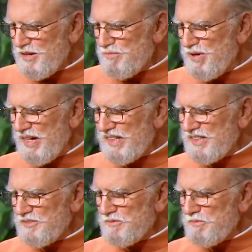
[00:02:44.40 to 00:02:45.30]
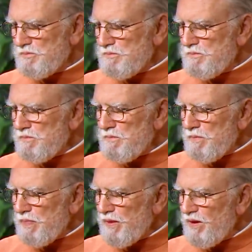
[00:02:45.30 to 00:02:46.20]
But
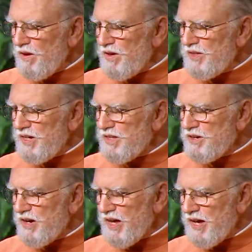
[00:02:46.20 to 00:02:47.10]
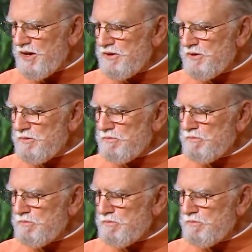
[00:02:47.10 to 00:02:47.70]
on the other hand,